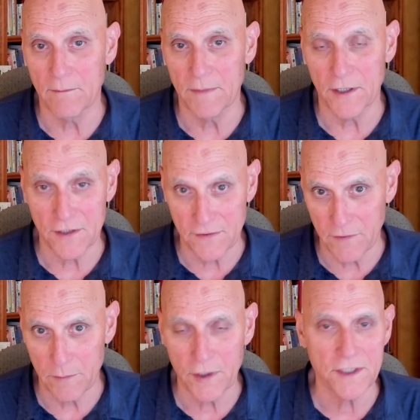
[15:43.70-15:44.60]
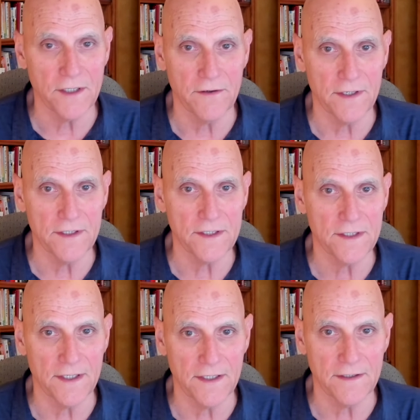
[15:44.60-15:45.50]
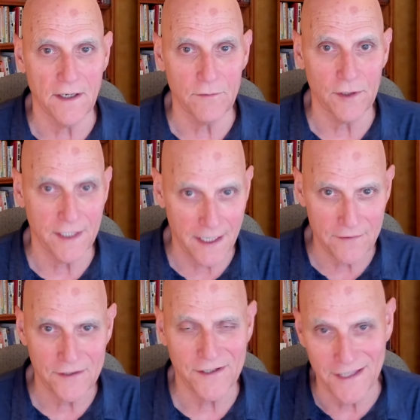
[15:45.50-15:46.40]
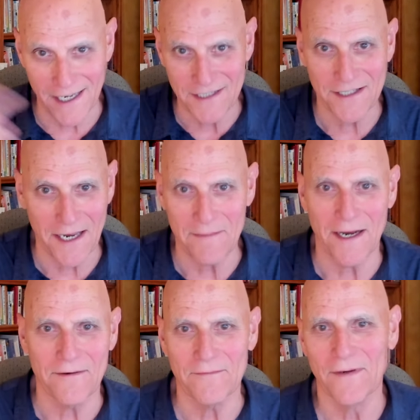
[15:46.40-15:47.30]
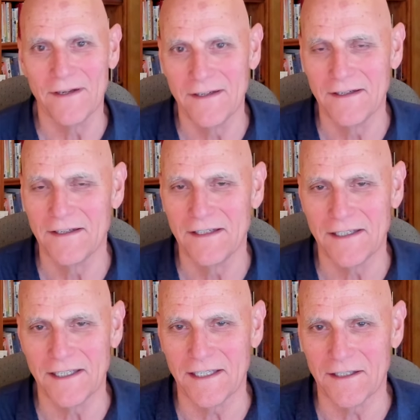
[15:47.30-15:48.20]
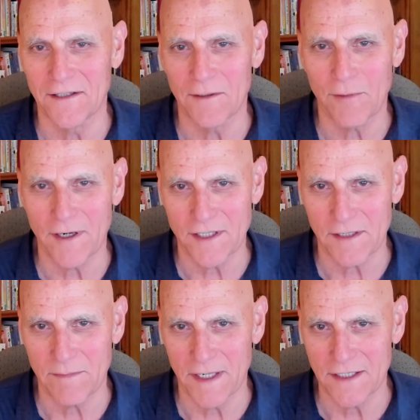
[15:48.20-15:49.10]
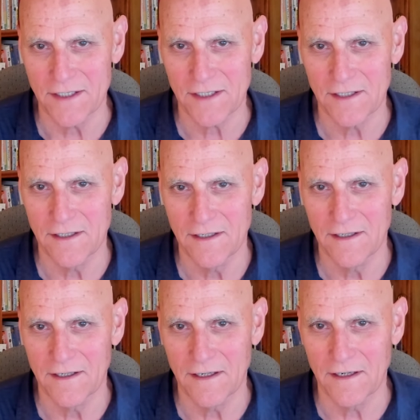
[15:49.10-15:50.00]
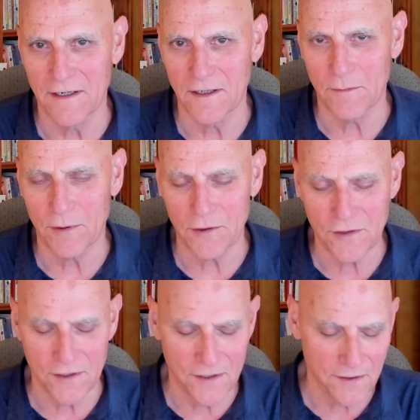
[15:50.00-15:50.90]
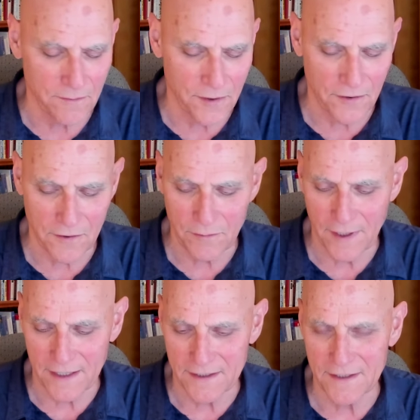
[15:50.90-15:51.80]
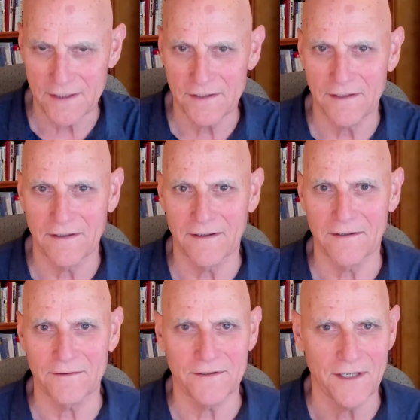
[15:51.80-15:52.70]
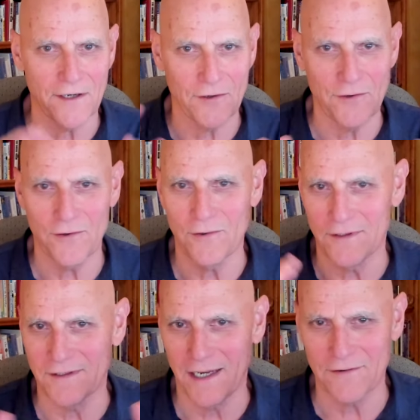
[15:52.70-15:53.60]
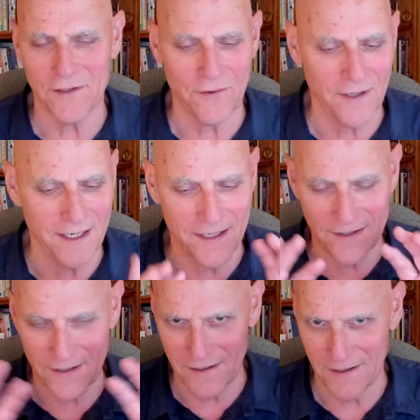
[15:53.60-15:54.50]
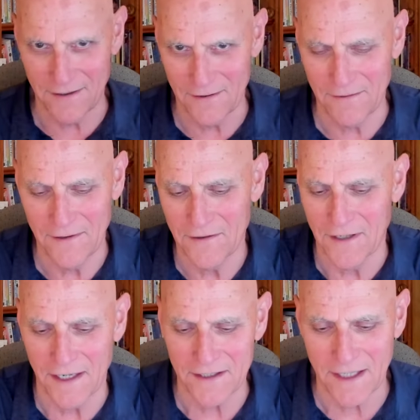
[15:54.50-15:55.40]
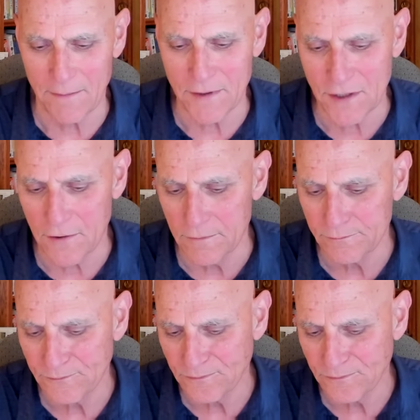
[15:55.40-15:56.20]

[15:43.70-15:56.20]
Because of a book series that I will announce the next time out in process-based approaches to empirical practice. I'll say who and how it's organized in the next episode.